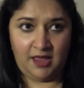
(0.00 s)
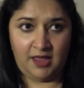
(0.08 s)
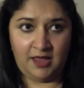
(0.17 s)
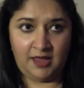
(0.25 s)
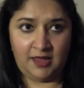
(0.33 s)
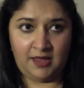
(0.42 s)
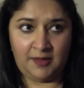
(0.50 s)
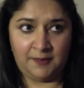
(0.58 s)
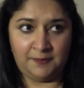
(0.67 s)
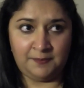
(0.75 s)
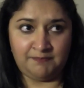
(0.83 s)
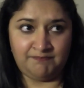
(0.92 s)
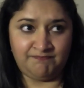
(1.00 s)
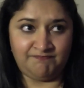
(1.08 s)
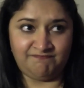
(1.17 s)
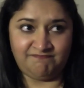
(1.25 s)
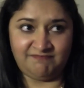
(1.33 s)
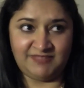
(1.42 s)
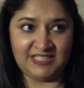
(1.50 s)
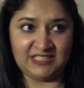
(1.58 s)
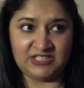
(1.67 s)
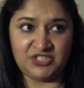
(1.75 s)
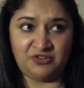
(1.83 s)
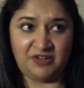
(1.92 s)
Um, and
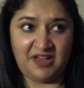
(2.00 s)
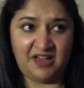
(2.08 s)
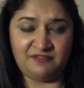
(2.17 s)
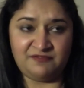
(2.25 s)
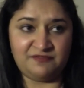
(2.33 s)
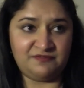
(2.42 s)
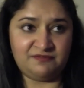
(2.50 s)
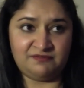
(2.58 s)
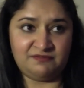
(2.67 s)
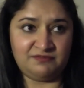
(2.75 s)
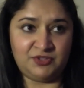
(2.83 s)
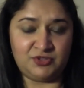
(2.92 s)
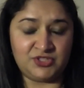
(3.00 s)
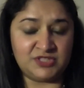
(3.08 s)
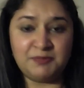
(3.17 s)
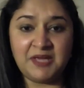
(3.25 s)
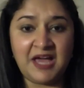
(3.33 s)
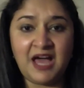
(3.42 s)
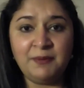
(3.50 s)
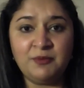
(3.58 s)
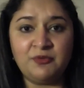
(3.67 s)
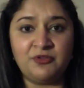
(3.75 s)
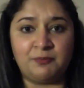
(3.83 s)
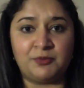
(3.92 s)
you know, have you know, just be happy
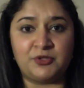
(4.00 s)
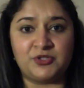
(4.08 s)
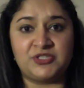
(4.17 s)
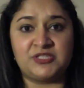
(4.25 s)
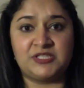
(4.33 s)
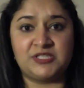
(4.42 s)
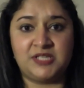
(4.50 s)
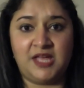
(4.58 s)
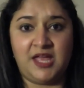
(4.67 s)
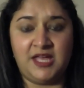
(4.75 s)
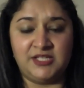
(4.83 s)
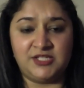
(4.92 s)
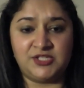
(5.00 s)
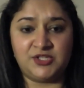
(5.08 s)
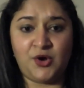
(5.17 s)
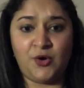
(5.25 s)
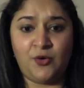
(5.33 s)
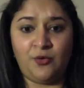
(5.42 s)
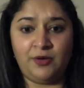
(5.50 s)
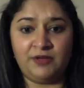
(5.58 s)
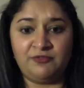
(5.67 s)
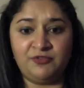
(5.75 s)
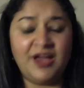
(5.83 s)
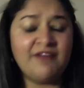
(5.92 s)
with your purchase. So
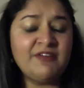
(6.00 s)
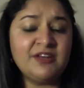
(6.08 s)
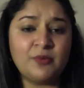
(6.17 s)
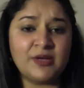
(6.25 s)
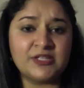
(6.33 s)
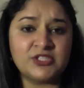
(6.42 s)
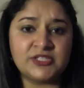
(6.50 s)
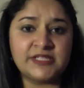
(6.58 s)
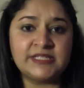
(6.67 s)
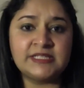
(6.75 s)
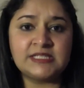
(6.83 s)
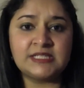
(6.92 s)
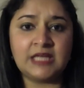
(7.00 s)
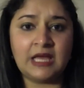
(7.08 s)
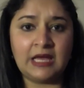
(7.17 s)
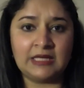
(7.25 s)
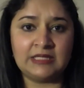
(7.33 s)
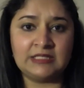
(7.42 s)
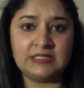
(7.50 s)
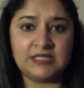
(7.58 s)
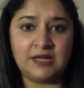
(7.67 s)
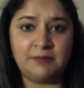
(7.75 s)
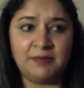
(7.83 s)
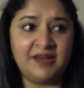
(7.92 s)
if you have any questions and
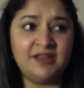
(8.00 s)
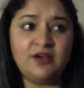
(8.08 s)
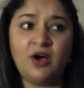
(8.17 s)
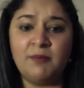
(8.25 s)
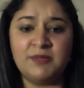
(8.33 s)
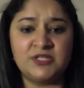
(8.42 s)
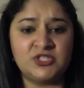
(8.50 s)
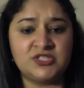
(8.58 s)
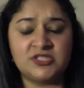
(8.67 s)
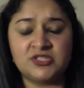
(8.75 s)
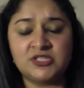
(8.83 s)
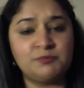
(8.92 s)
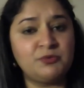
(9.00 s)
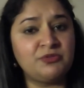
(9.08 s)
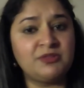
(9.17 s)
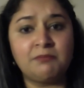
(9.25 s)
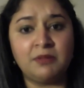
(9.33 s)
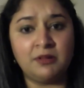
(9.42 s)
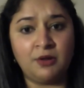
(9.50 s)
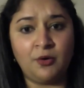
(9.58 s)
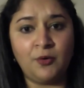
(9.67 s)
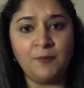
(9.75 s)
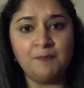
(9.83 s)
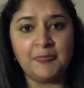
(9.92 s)
um, any comments, just, just put them
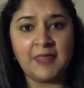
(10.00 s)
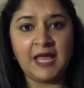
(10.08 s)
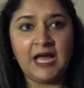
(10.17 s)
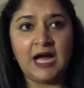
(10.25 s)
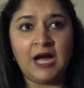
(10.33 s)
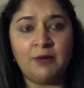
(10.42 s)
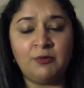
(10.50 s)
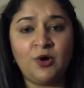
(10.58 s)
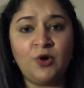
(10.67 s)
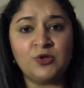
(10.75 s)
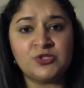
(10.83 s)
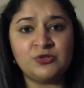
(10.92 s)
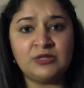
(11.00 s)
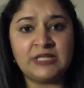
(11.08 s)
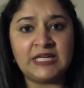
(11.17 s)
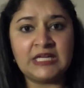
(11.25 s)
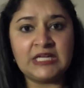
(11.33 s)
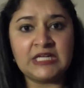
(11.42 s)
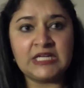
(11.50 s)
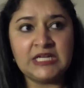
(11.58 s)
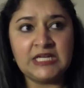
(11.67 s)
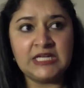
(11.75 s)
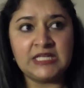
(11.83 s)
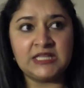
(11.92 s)
below. I will also link
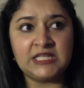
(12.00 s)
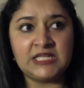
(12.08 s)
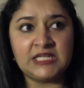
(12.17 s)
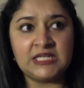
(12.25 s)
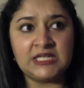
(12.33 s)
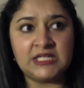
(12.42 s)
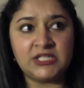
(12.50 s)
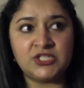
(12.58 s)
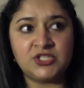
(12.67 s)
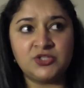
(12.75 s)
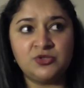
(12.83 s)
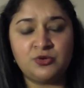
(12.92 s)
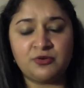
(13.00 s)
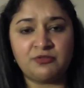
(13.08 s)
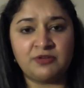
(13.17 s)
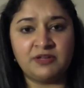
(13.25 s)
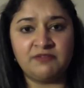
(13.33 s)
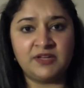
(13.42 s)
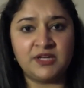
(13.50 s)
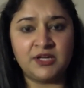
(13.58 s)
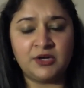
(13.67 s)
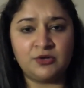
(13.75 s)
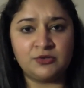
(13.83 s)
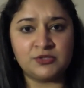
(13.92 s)
the two or three
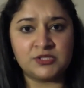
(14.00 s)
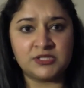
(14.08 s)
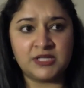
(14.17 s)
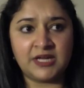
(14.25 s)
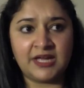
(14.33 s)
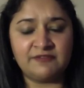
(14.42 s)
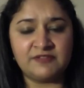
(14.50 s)
videos that I've